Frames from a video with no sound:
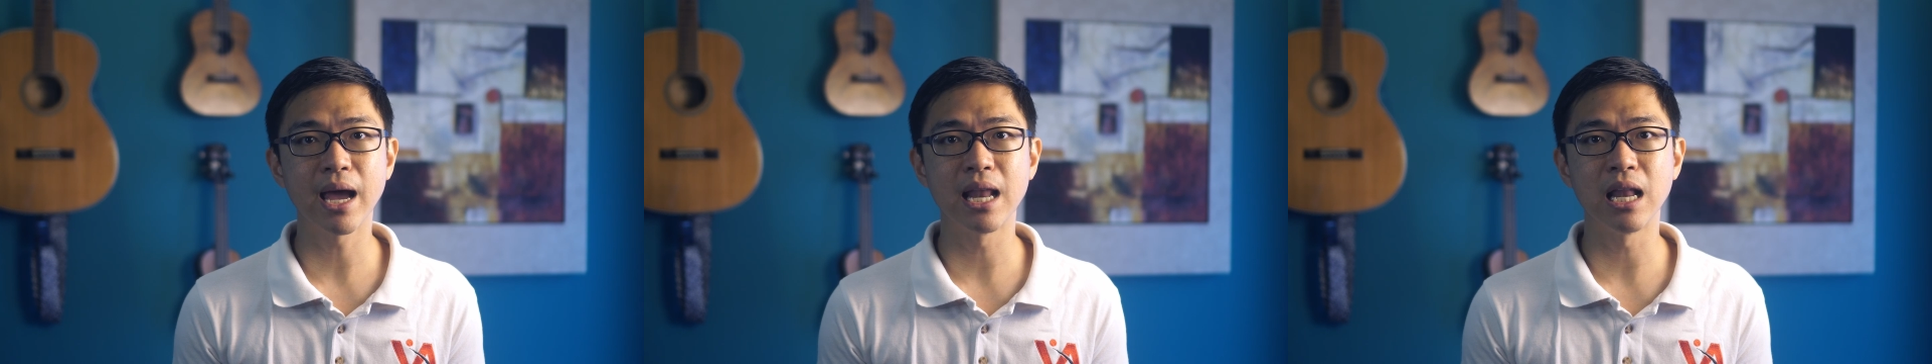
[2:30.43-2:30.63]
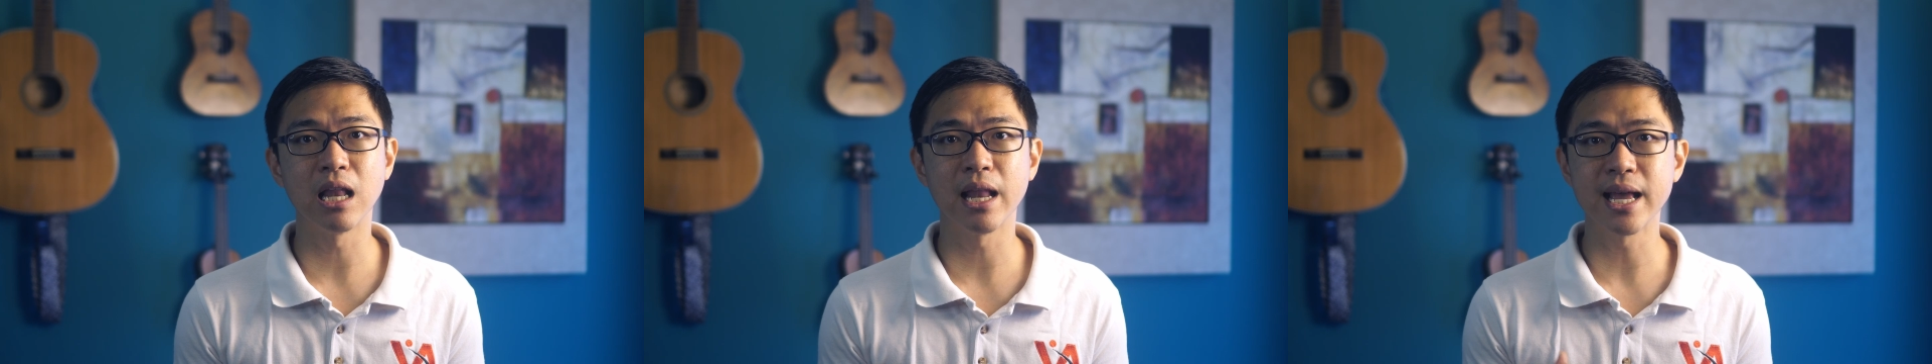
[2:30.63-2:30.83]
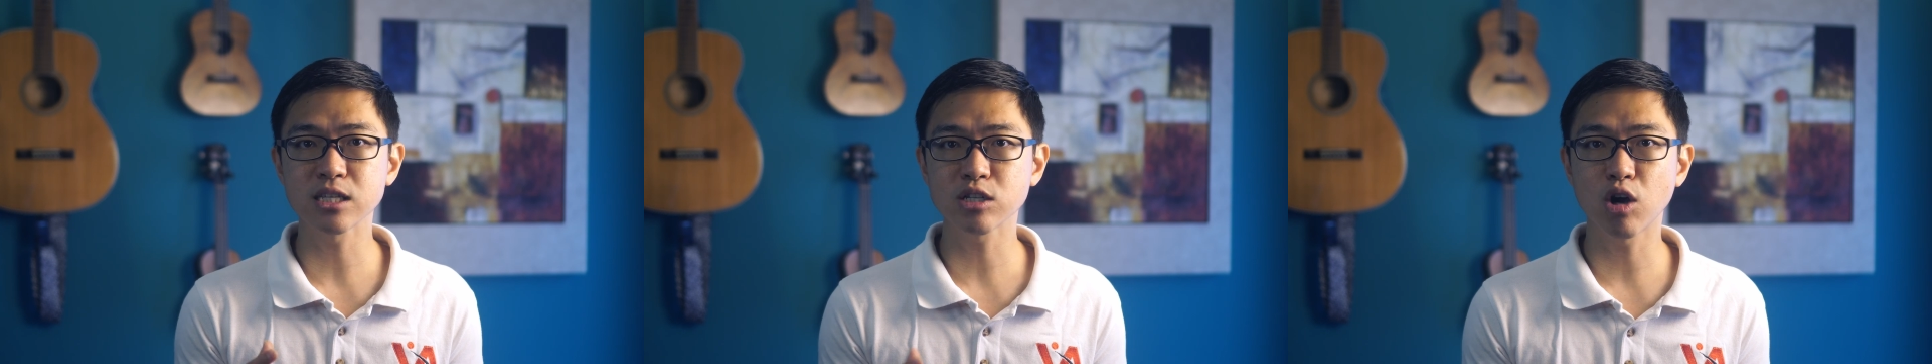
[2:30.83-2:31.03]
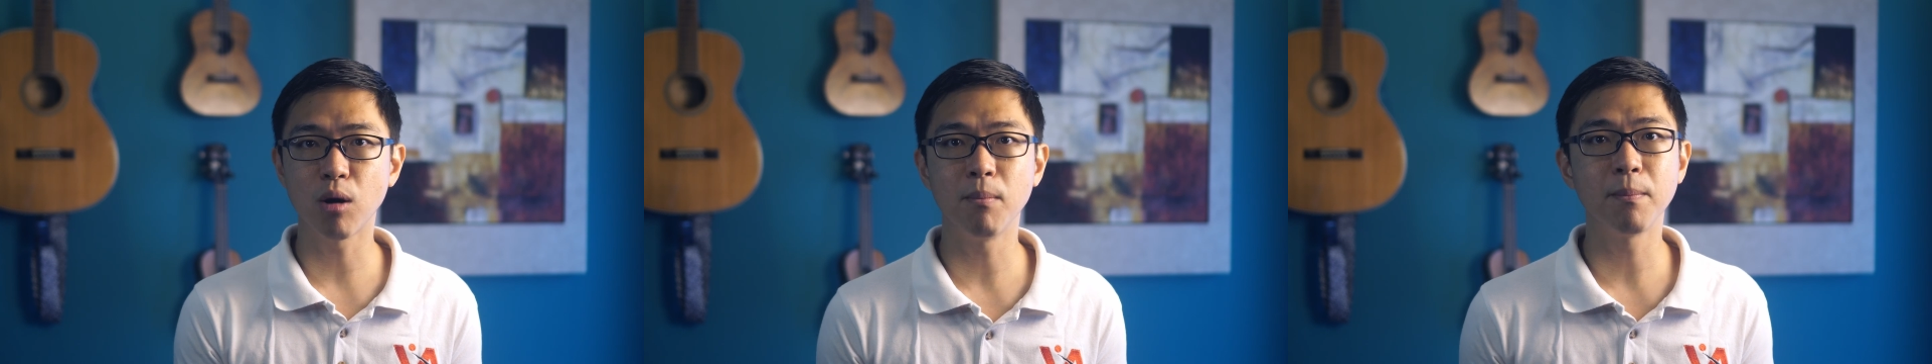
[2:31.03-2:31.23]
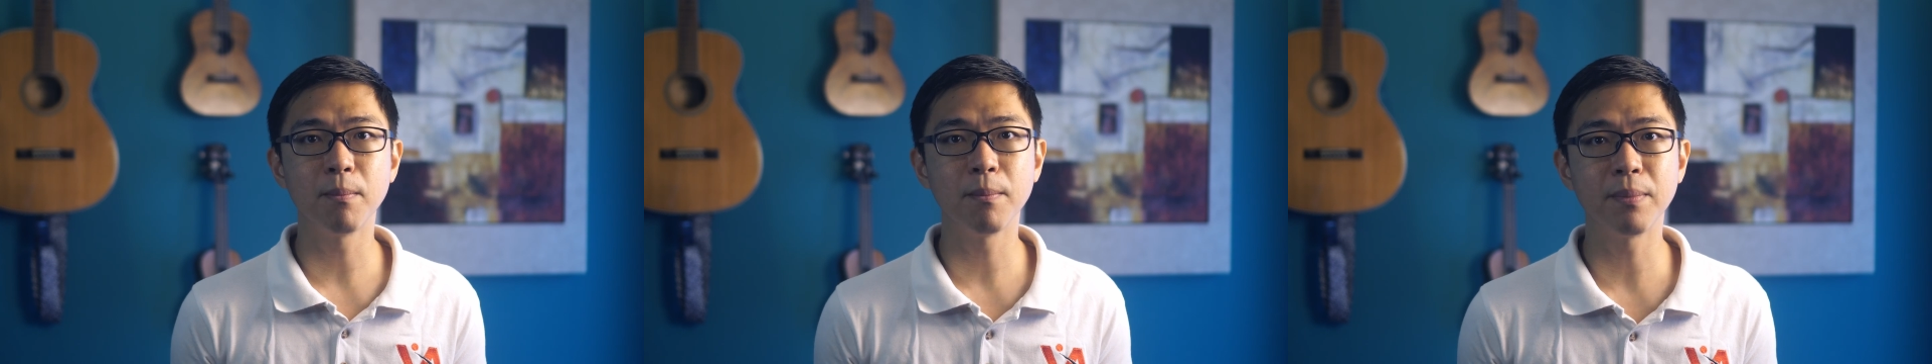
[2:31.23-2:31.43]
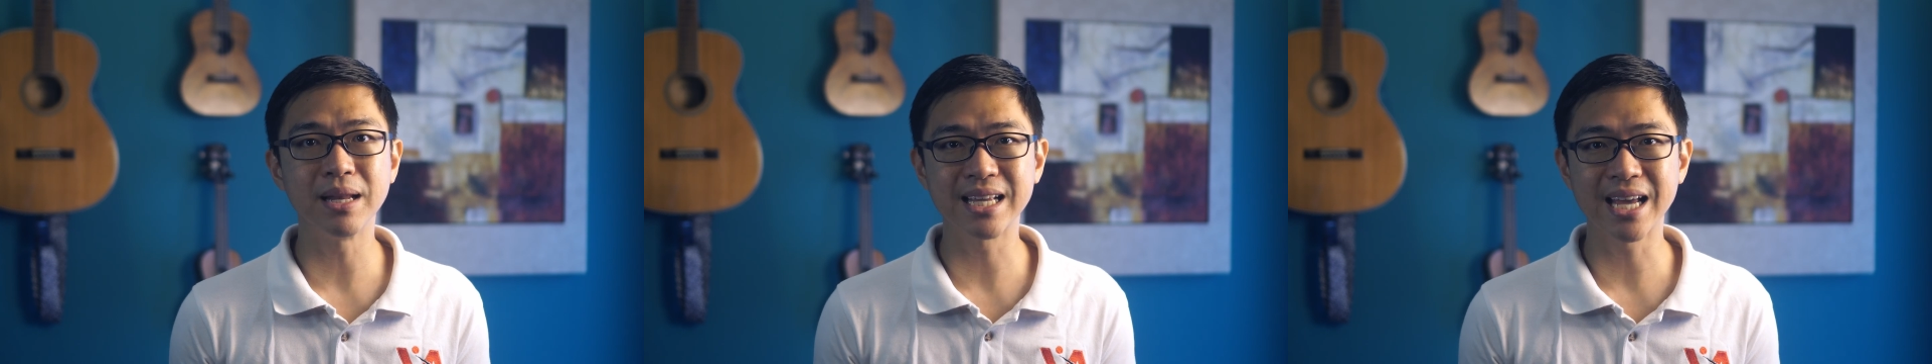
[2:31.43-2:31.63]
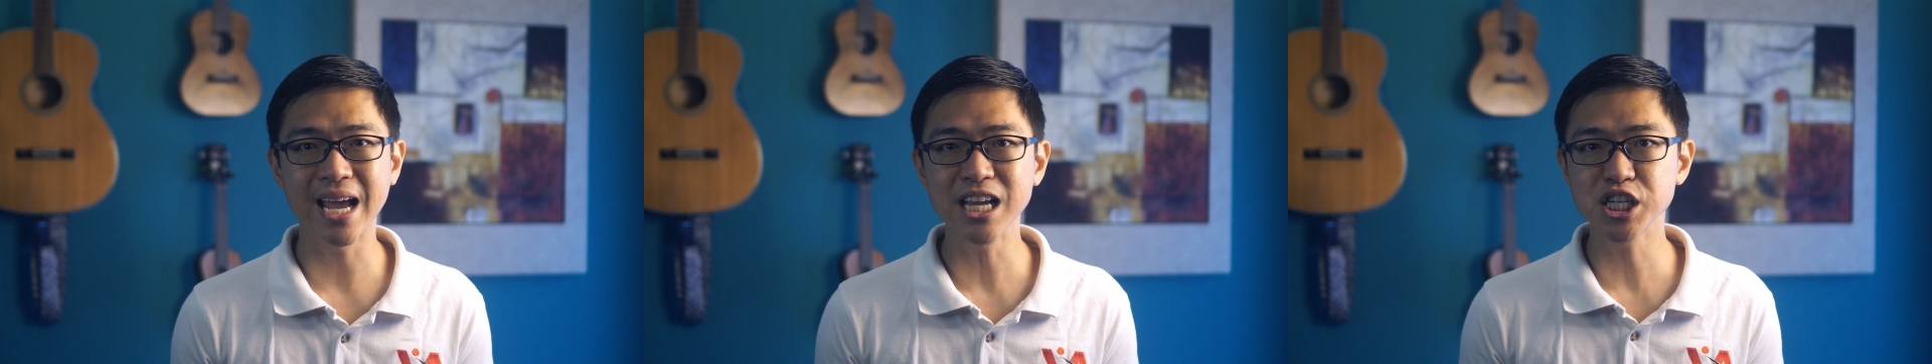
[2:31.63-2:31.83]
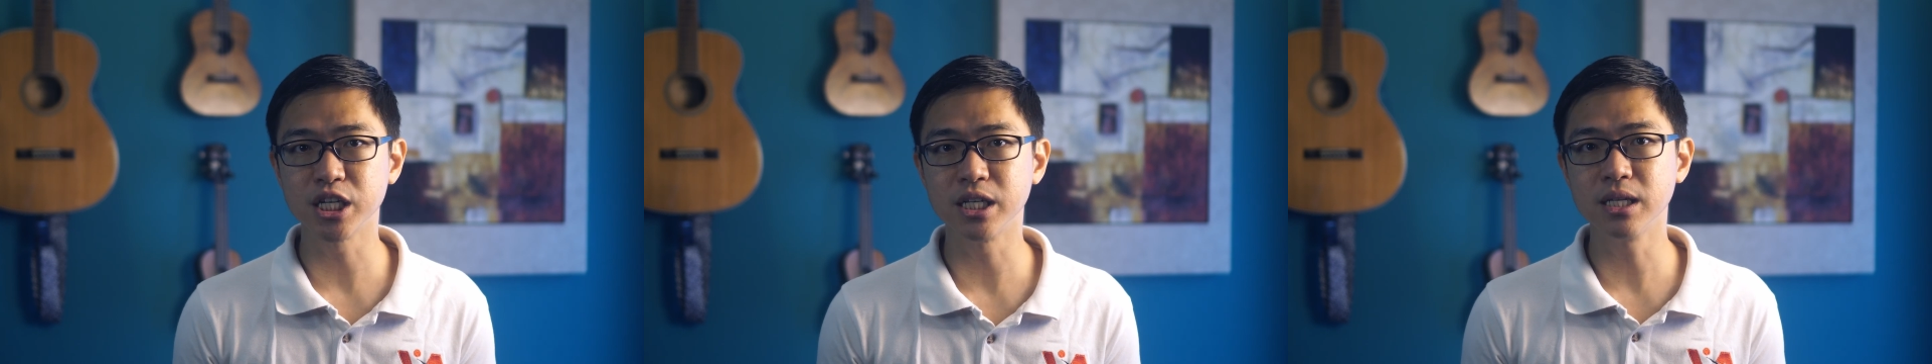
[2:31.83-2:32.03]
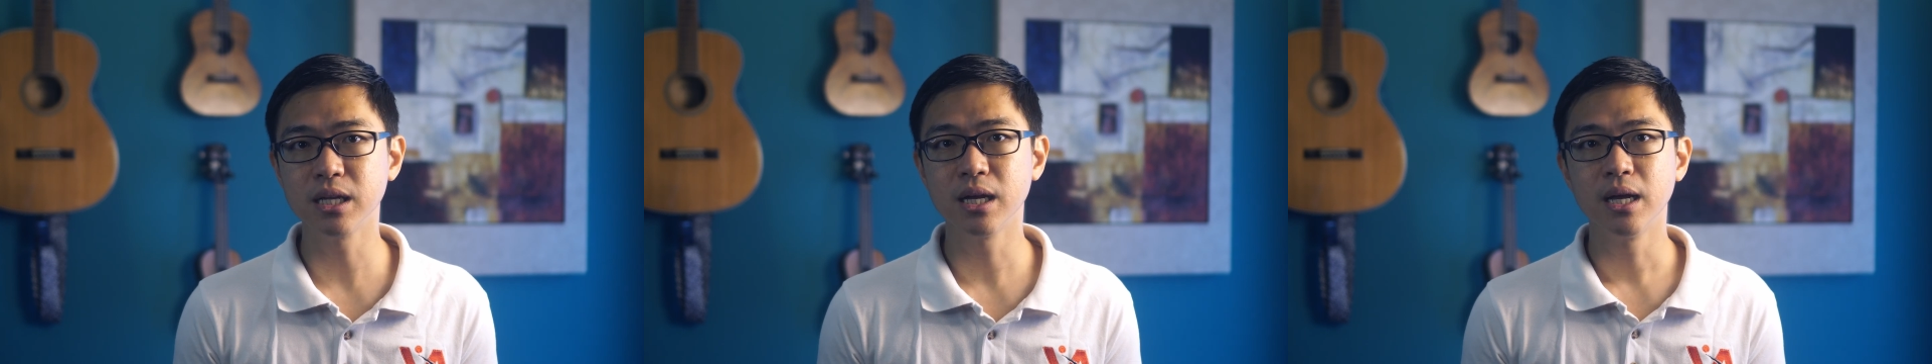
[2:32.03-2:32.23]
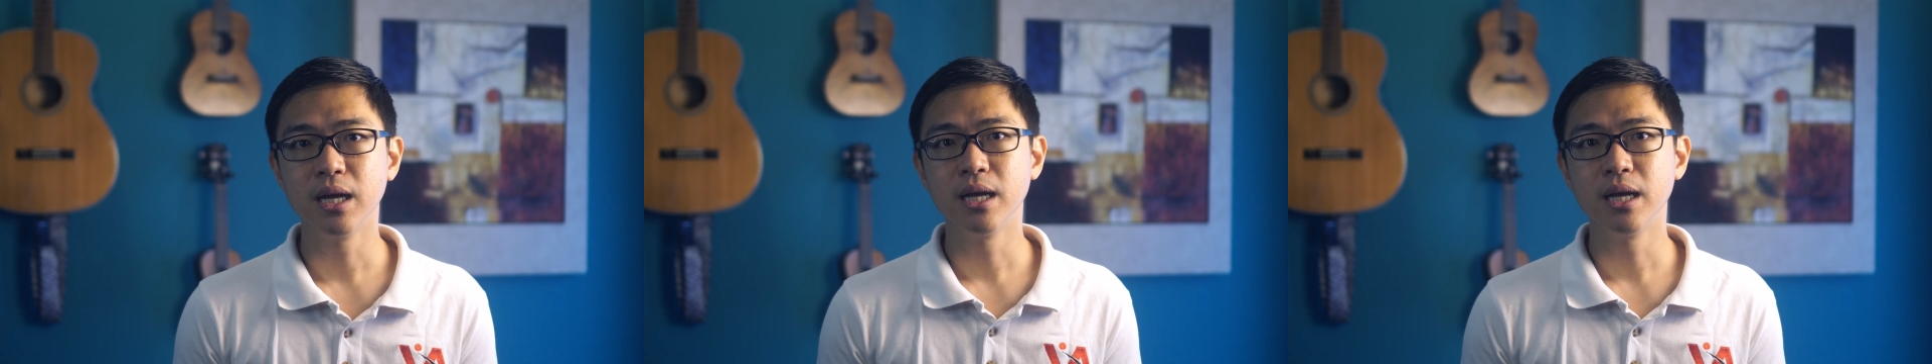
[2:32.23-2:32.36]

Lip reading: and less complication,